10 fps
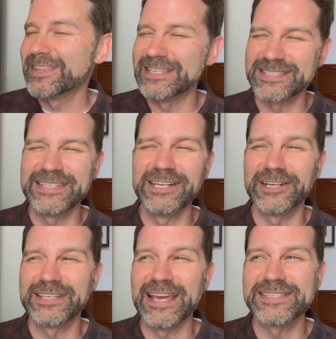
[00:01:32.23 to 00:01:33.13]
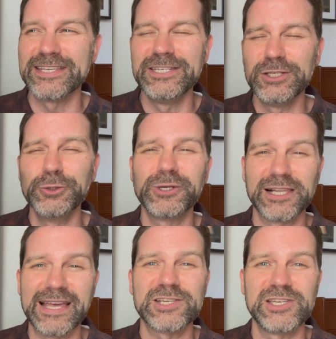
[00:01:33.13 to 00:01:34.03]
this year, he has a new
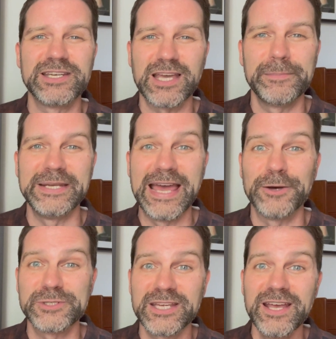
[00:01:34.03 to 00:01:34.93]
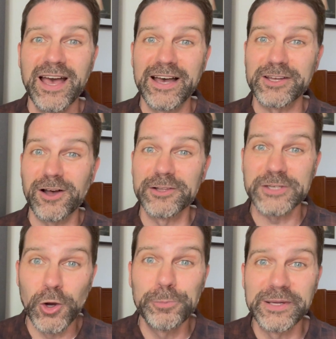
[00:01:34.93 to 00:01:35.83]
collection coming out uh, called
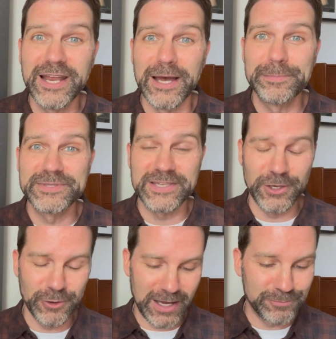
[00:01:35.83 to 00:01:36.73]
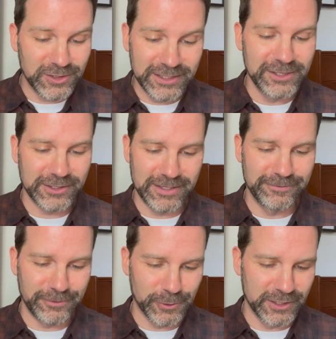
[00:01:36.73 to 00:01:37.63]
Open Up. So I'm really looking
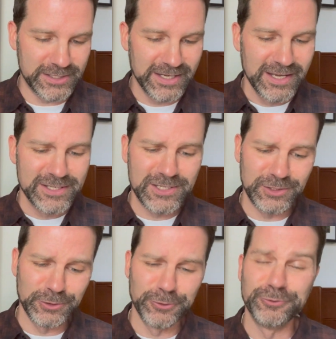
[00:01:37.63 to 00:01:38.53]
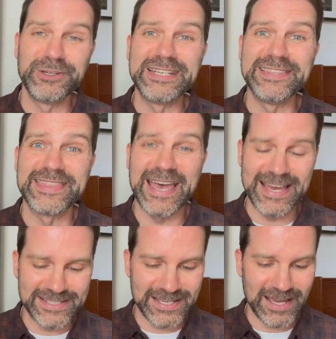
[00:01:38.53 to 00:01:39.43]
forward to reading
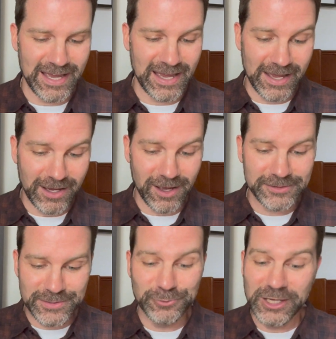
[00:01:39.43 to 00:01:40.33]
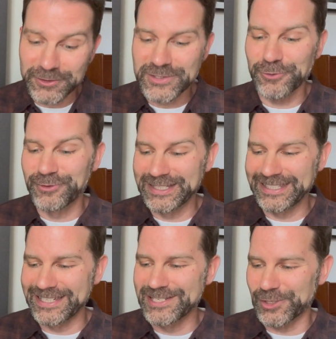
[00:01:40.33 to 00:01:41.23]
that. Uh, I also, we also
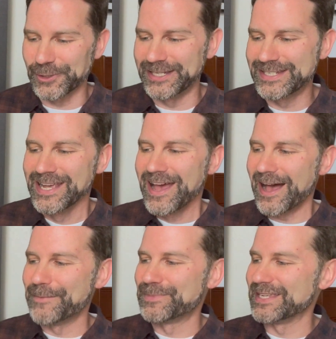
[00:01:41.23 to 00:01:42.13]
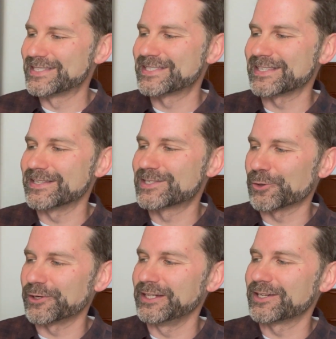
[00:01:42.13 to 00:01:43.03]
really enjoyed um, this
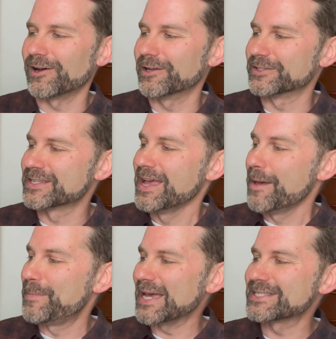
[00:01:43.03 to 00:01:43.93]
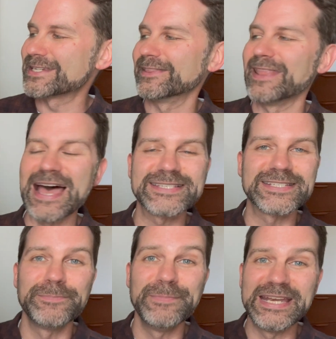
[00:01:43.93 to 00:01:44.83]
story called Best
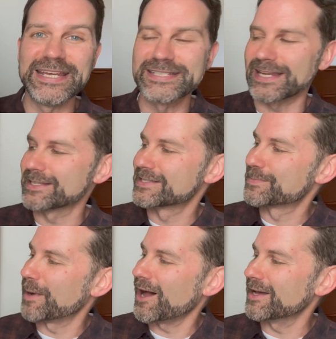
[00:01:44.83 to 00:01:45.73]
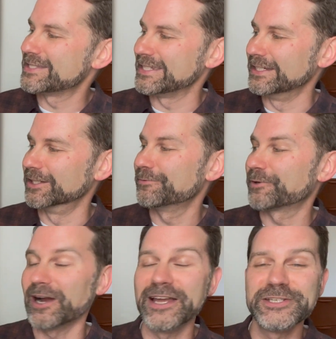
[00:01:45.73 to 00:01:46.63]
Last Minute Spa Deal
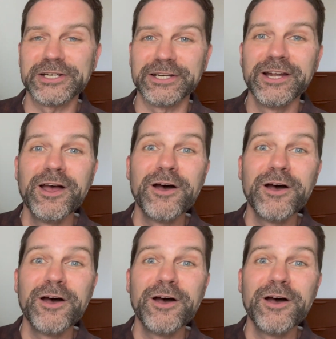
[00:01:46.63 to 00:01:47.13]
for Under